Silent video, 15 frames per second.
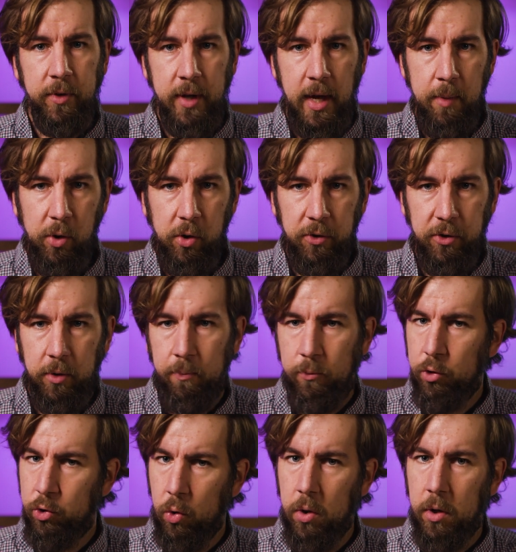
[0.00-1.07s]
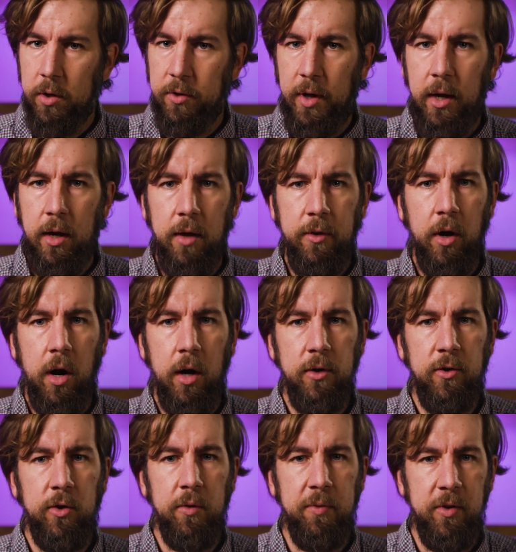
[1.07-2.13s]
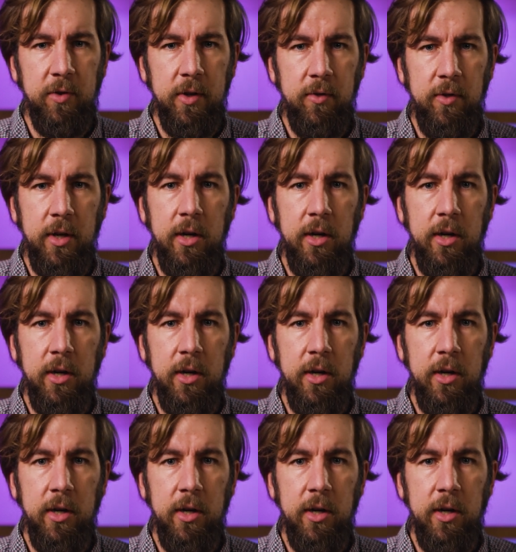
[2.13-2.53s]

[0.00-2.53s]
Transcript: tables, doors, and other hard surfaces